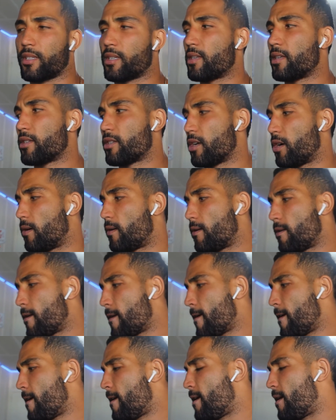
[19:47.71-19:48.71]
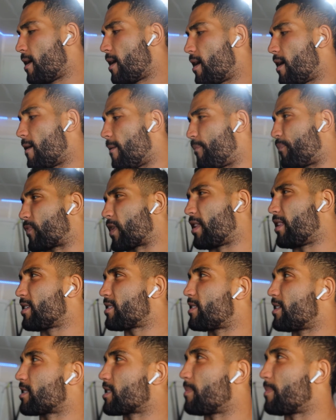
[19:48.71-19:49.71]
So, and this
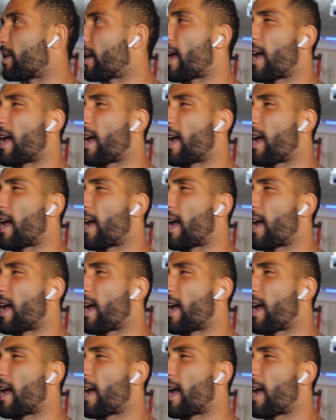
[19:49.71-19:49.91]
system that I